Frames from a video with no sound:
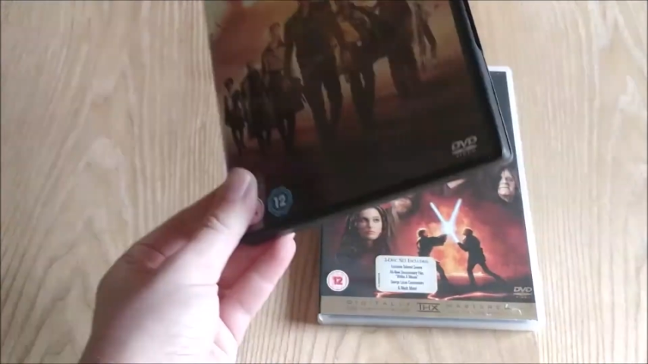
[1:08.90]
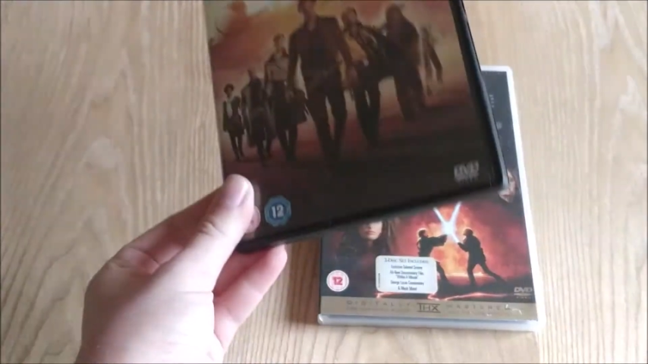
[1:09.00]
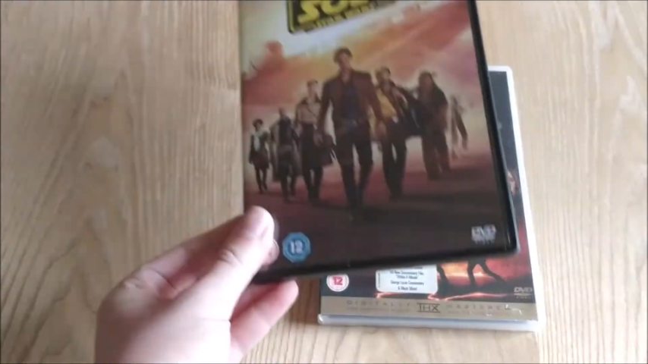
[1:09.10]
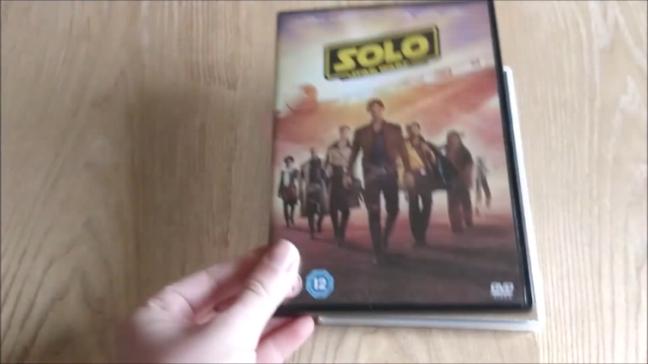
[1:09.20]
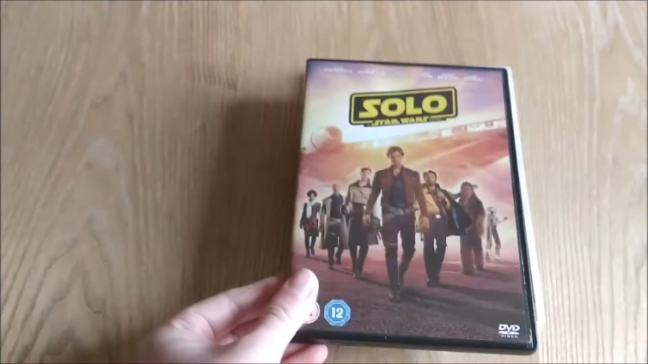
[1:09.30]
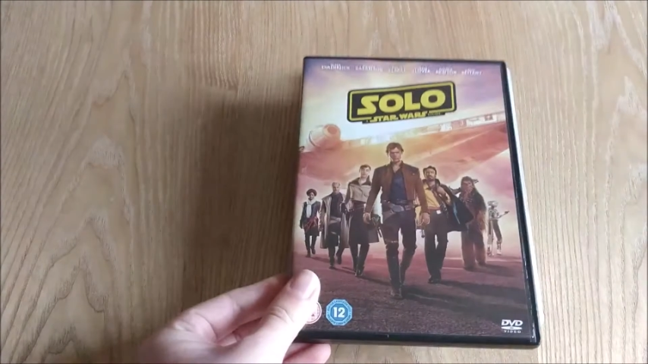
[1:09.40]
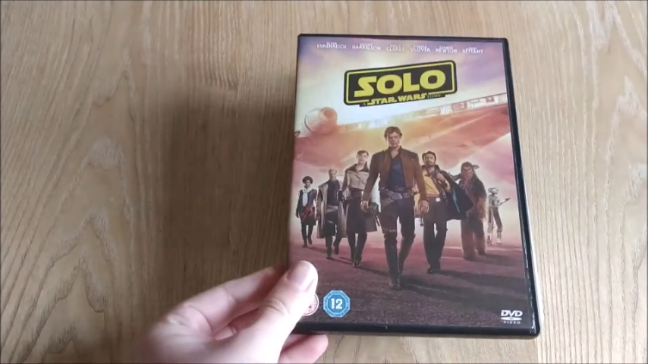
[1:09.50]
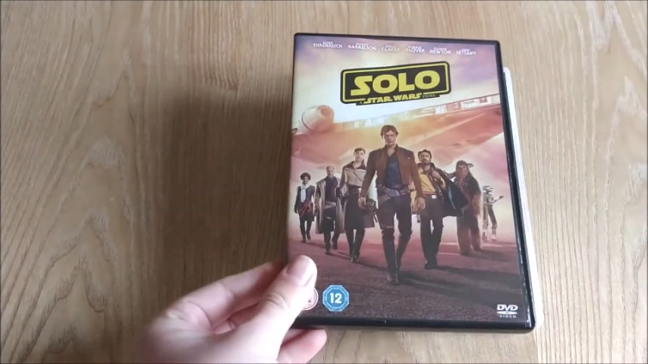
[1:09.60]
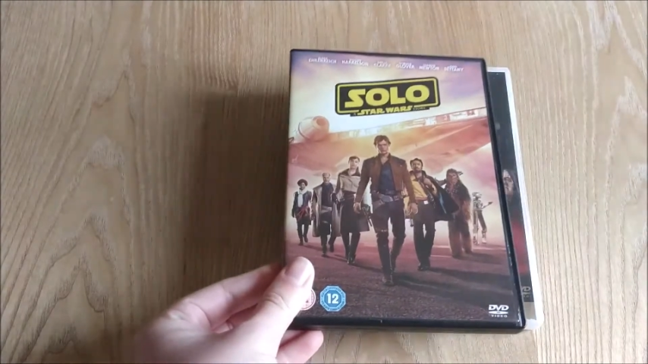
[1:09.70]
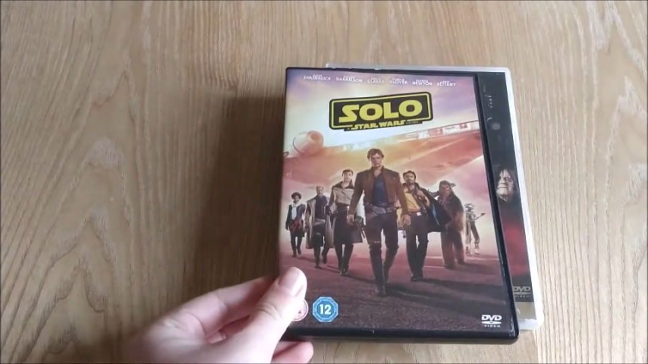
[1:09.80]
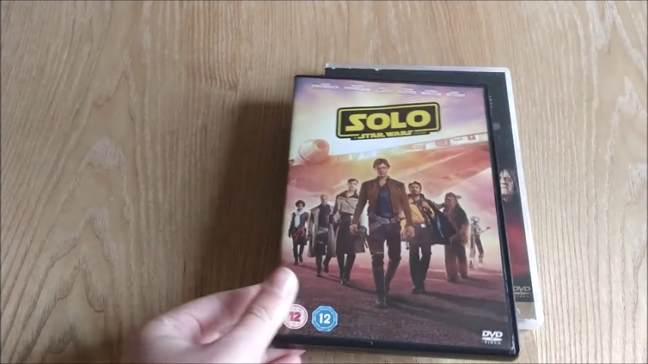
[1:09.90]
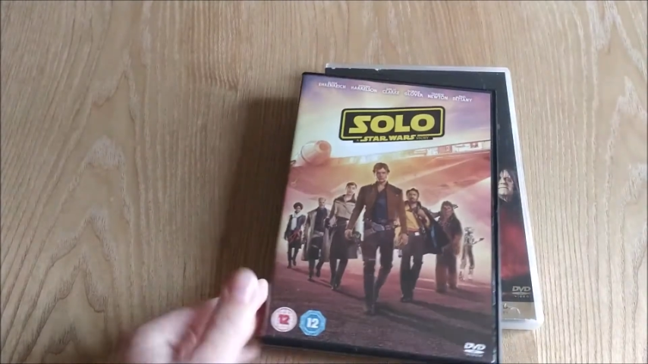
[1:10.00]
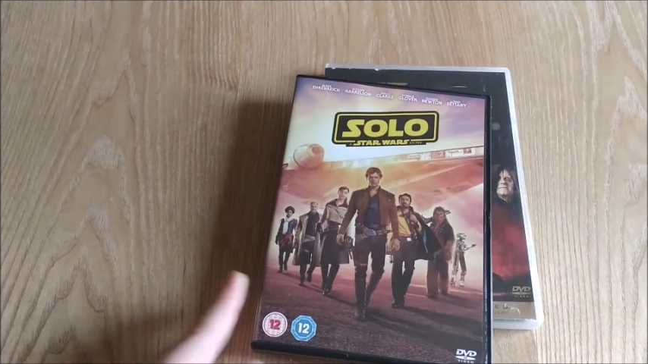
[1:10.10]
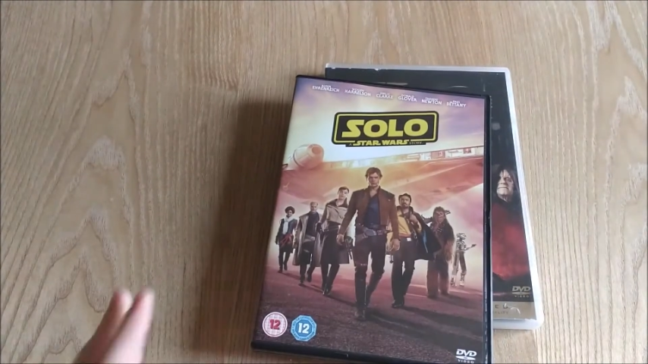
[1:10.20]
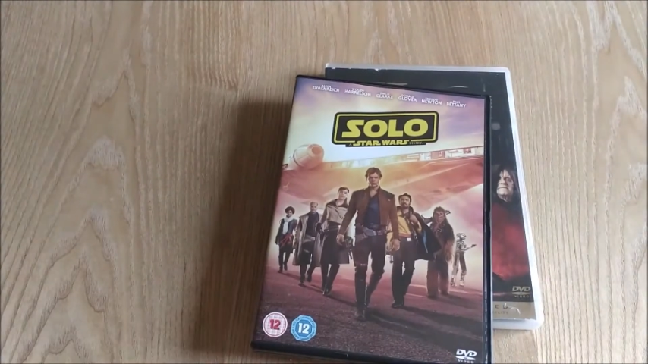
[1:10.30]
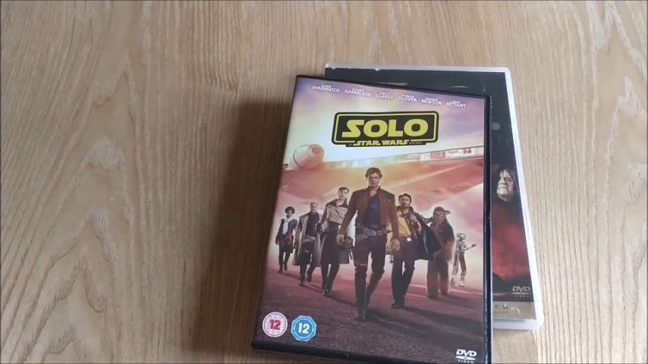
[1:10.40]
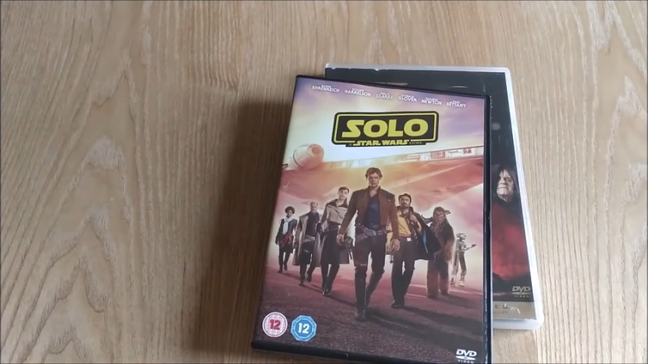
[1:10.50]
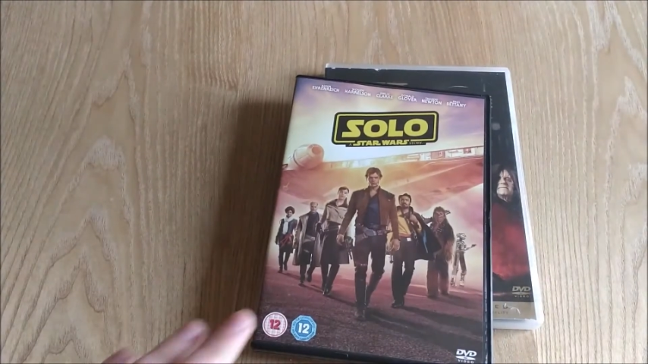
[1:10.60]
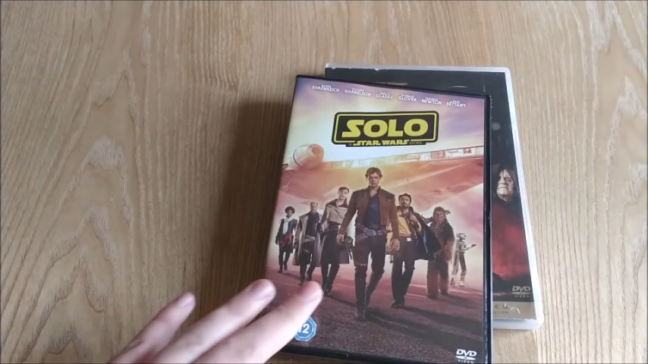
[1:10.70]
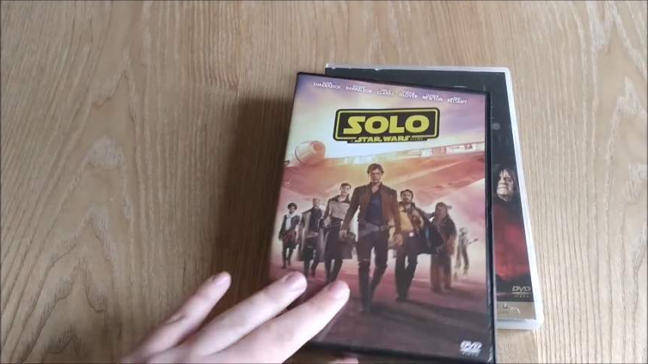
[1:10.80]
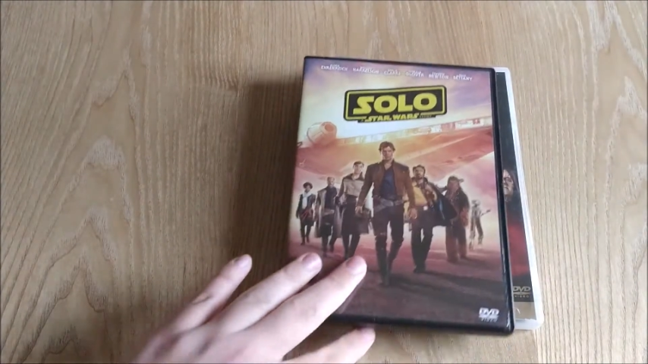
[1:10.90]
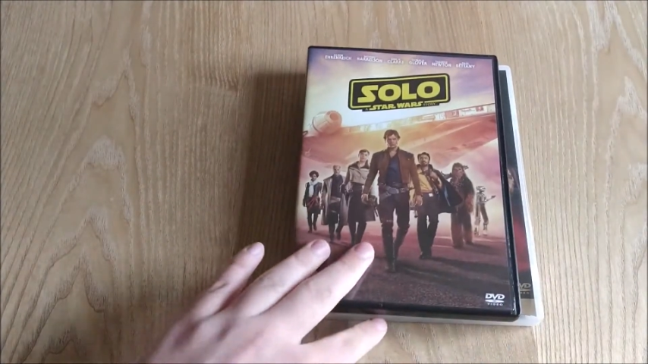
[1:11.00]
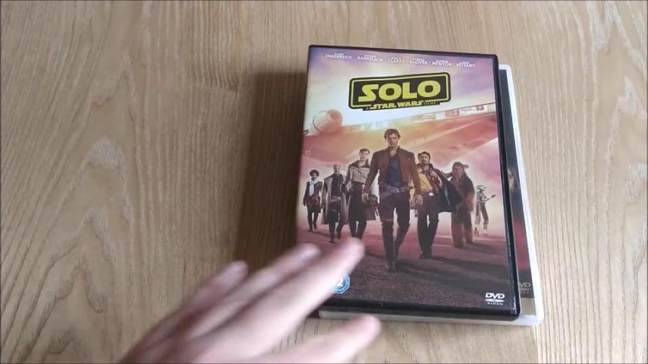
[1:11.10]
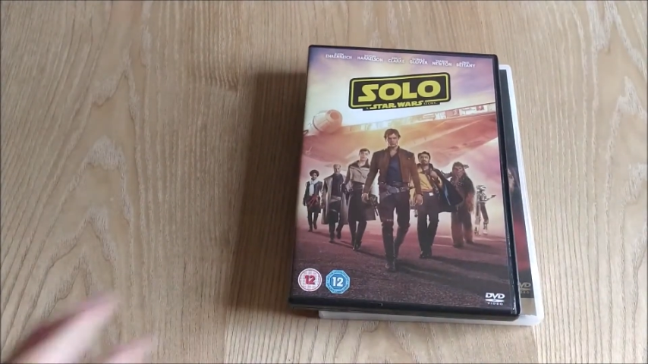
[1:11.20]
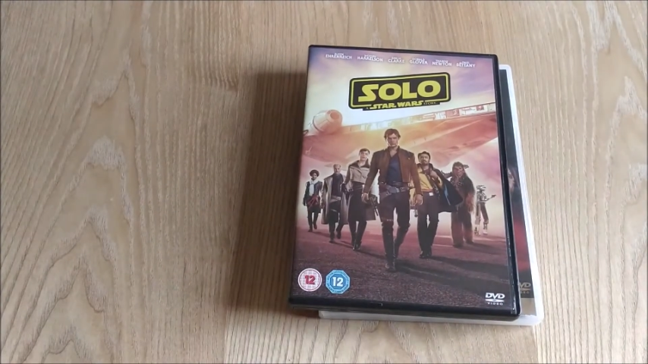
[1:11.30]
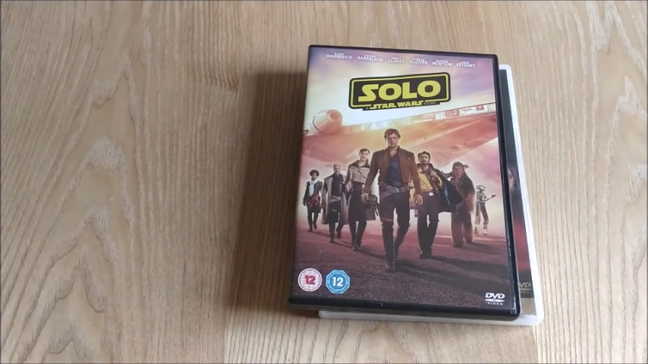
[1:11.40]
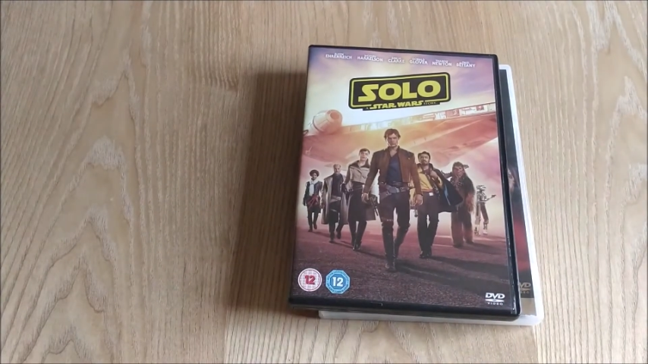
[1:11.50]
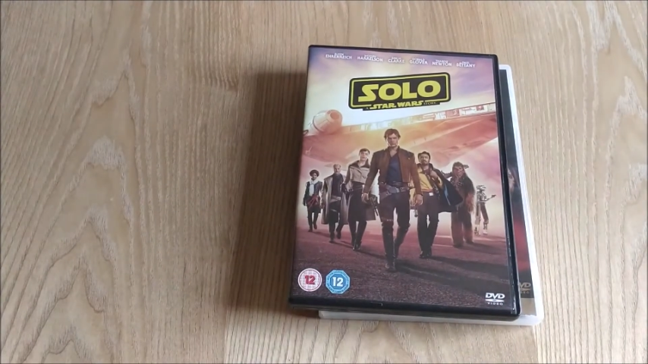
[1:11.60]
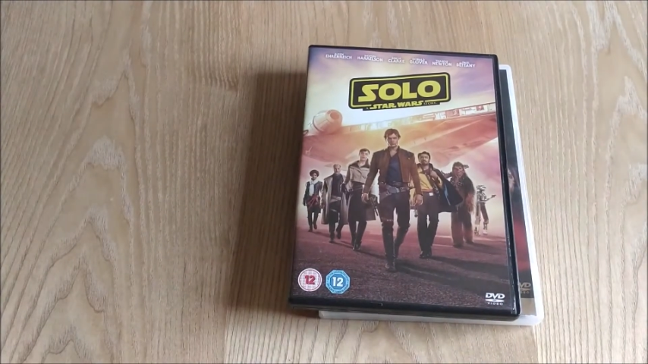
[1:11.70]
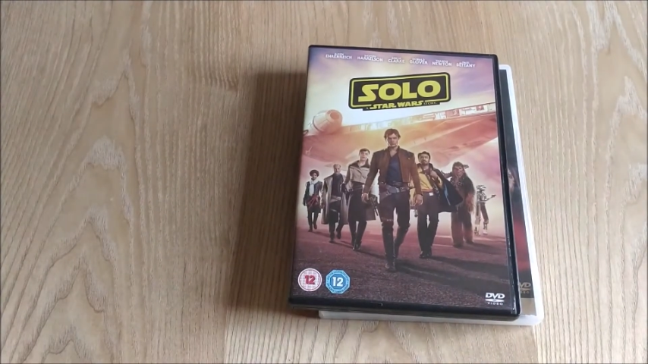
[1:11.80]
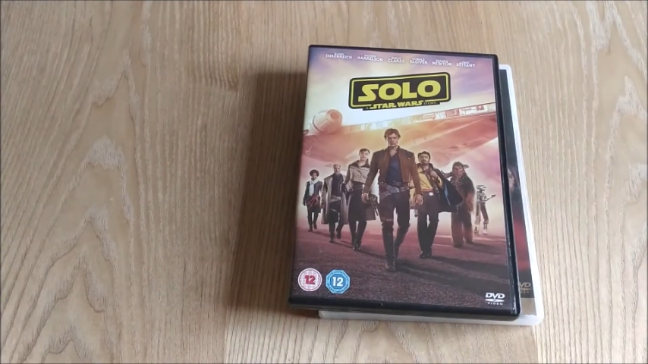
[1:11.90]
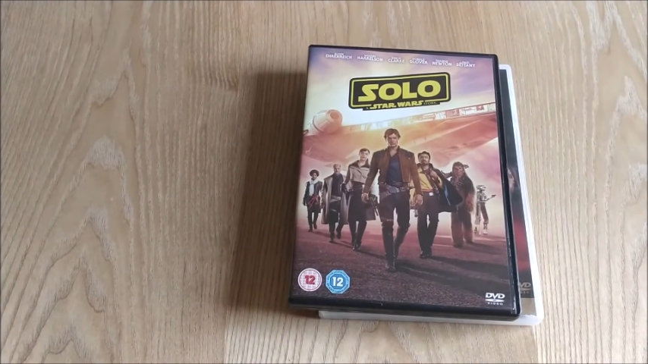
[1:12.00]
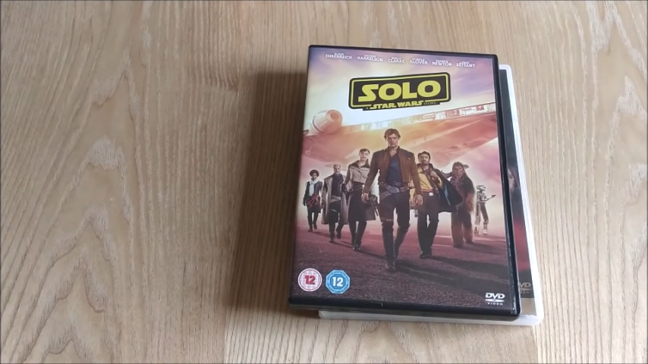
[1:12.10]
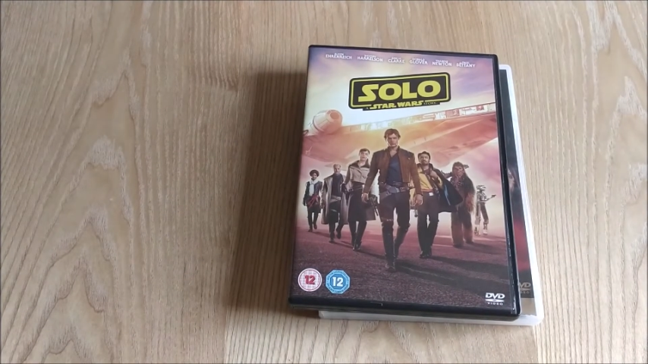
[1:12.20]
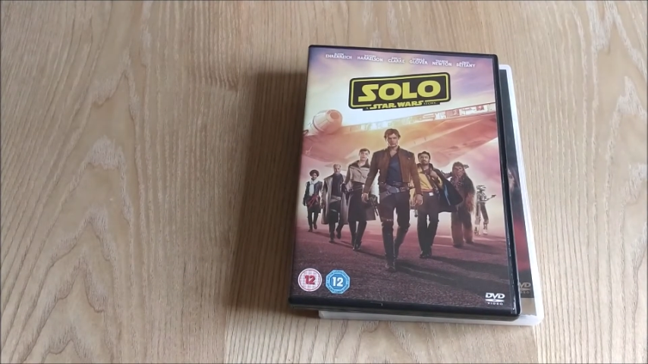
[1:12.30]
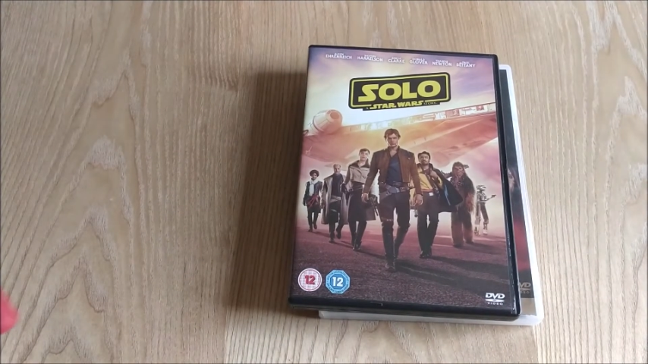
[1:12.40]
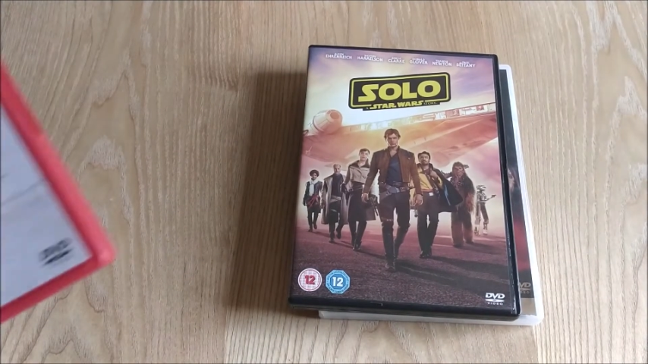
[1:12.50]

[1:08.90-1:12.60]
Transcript: [unreadable: no face in view]